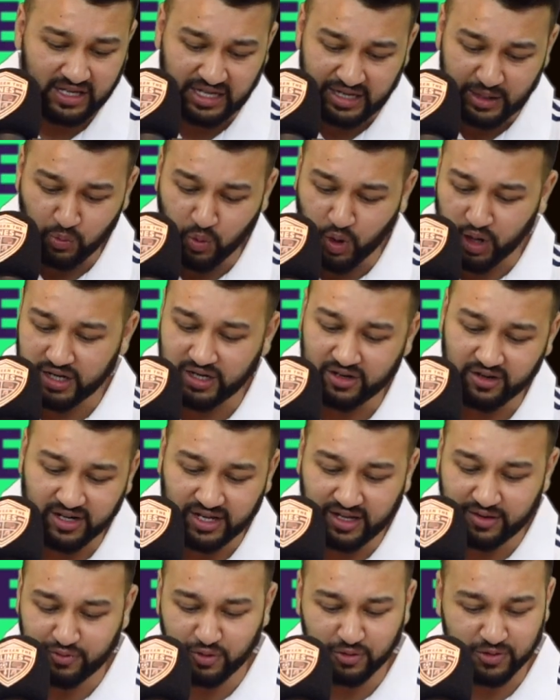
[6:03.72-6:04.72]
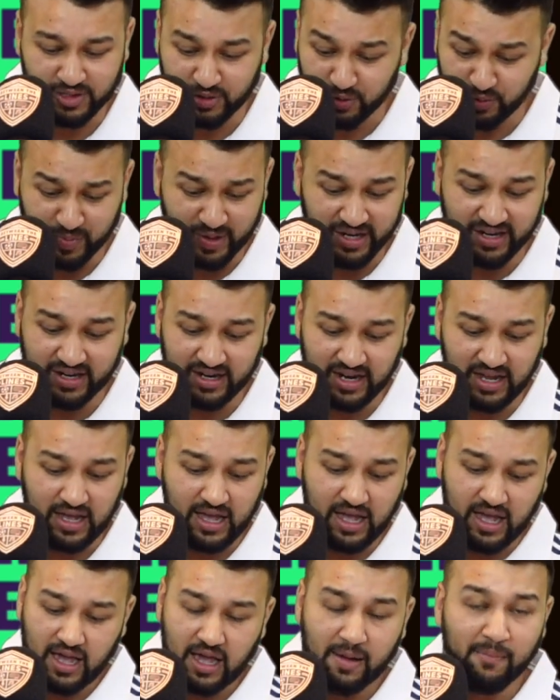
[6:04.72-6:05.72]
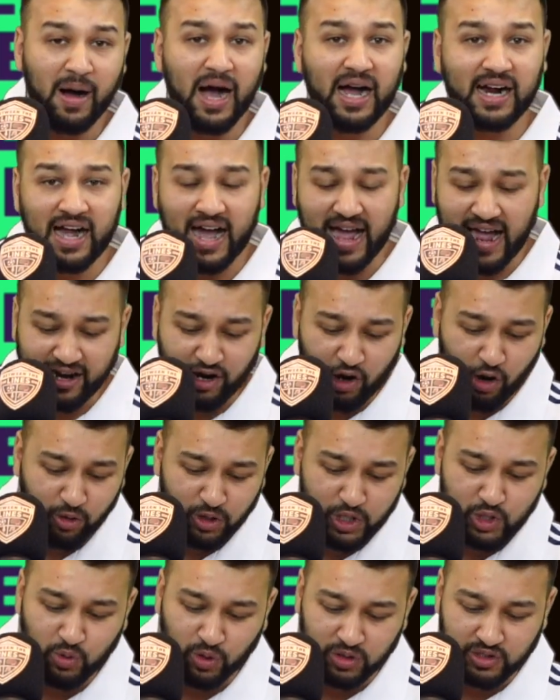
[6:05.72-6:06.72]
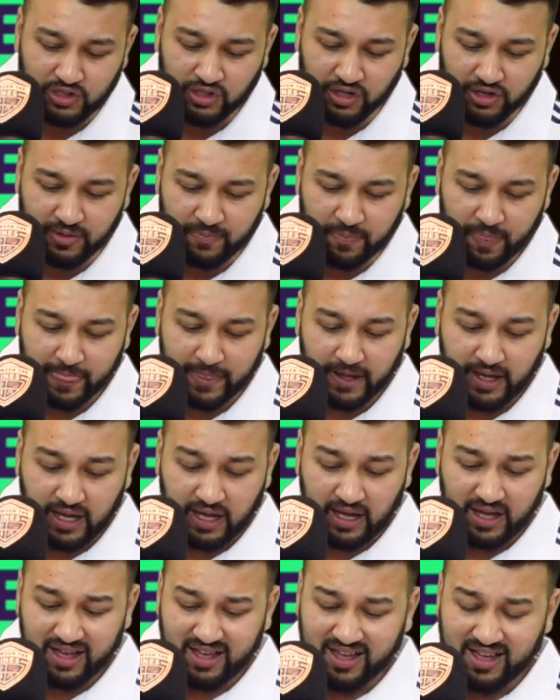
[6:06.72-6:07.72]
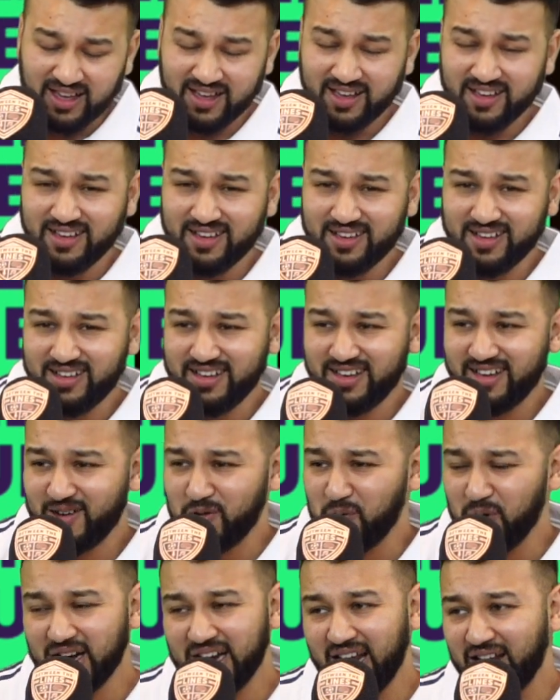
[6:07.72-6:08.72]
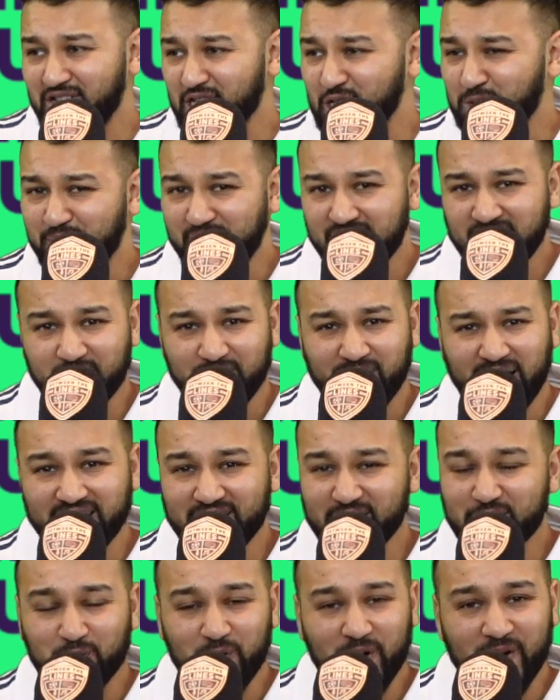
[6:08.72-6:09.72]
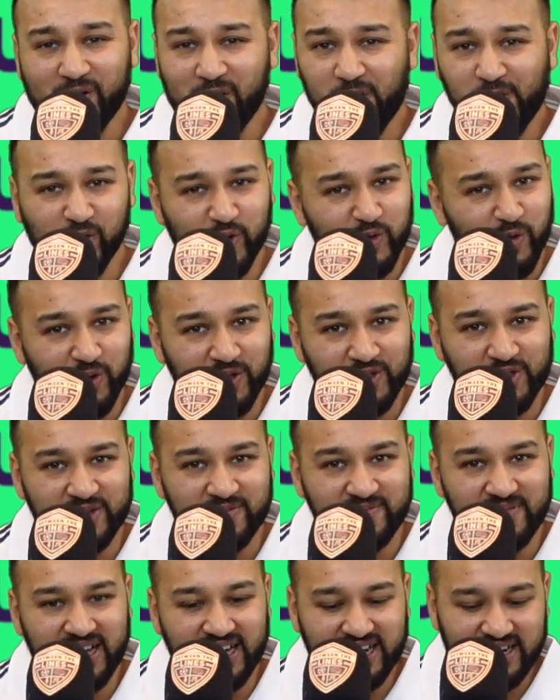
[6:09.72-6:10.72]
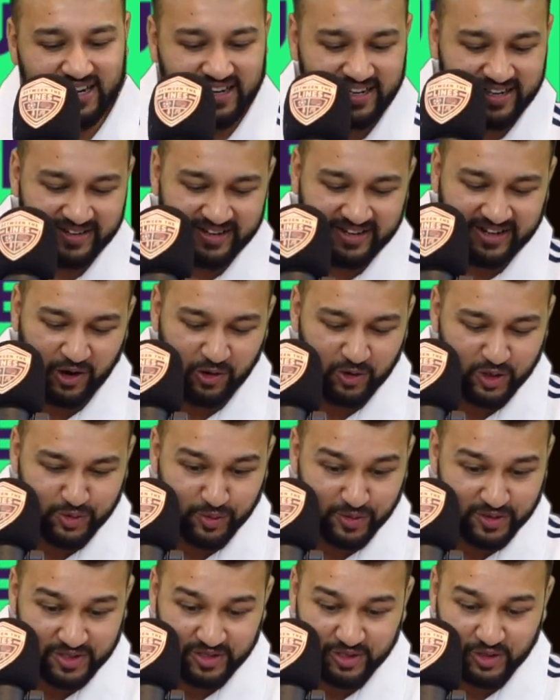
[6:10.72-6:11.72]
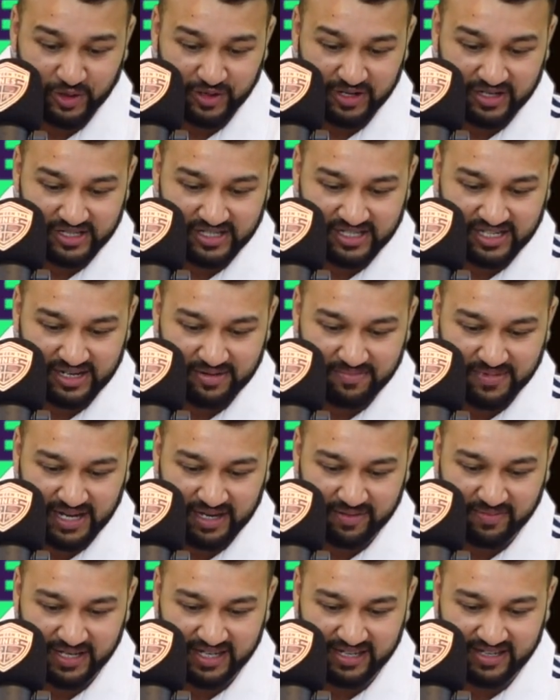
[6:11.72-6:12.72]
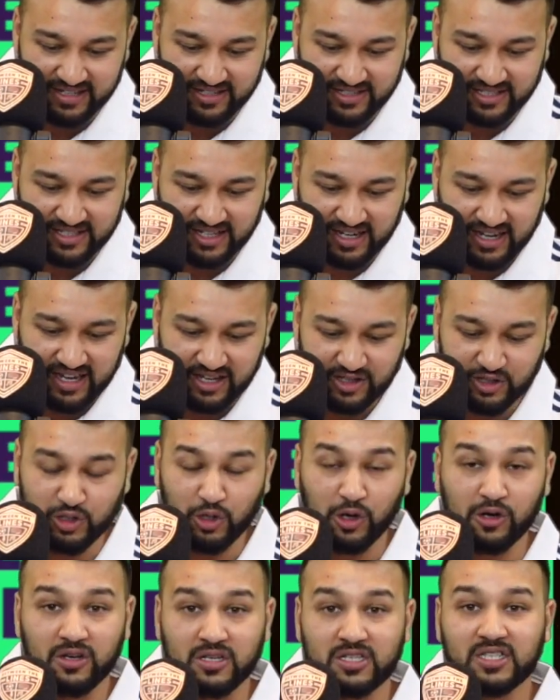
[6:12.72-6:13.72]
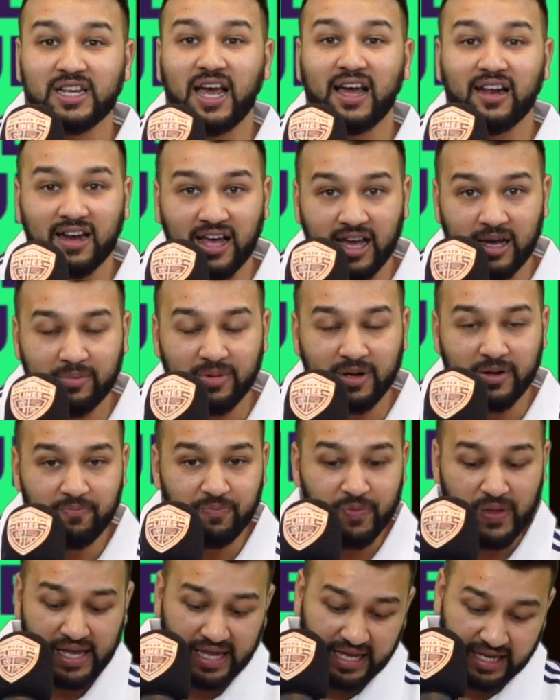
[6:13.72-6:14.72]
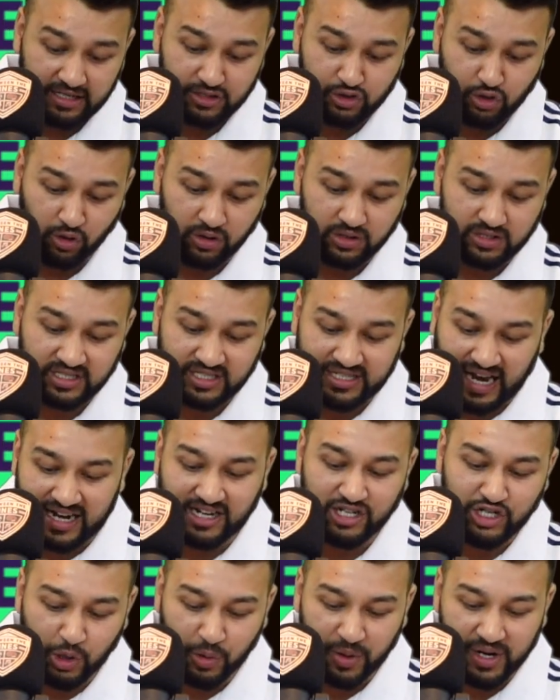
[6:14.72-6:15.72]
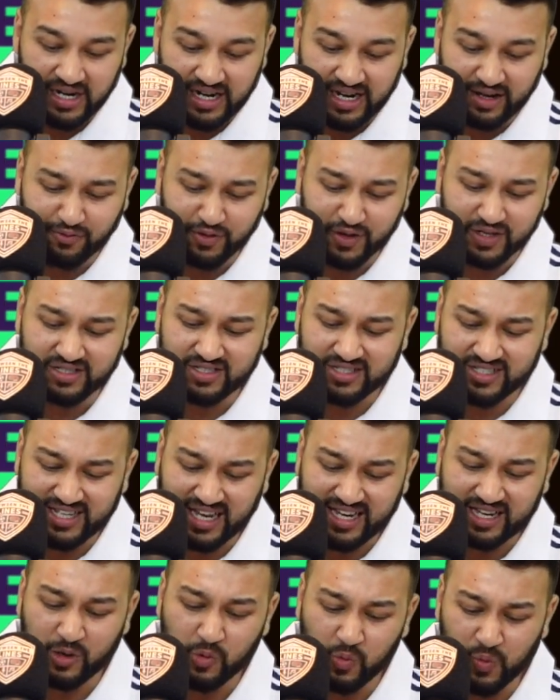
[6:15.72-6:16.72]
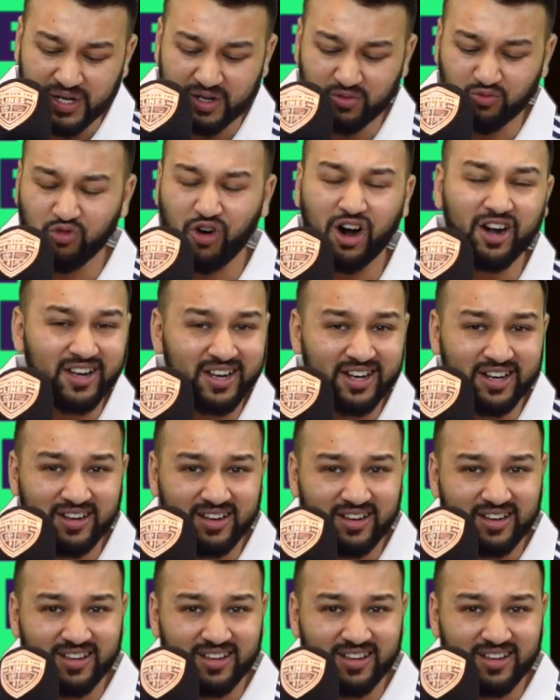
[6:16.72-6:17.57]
keep working on it if you're still playing. My guy, Coach Watson. We're going to have to speak about this one, Coach Watson, man. Coach Watson, sorry, his team name is Soccer Stat Lab. He's got Sancho in there for the 2nd week running.